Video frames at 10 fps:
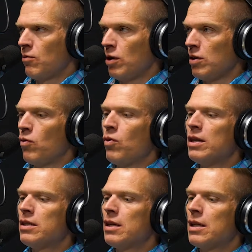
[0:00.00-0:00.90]
What
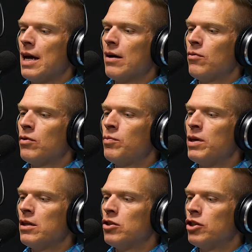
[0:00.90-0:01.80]
is it that would
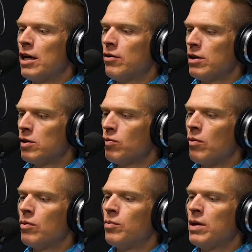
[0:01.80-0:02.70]
be generous?
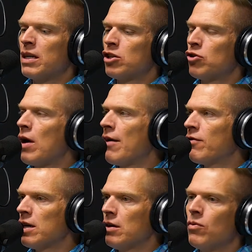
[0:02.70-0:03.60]
What would be
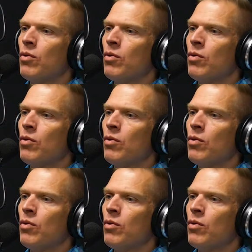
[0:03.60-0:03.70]
extravagant?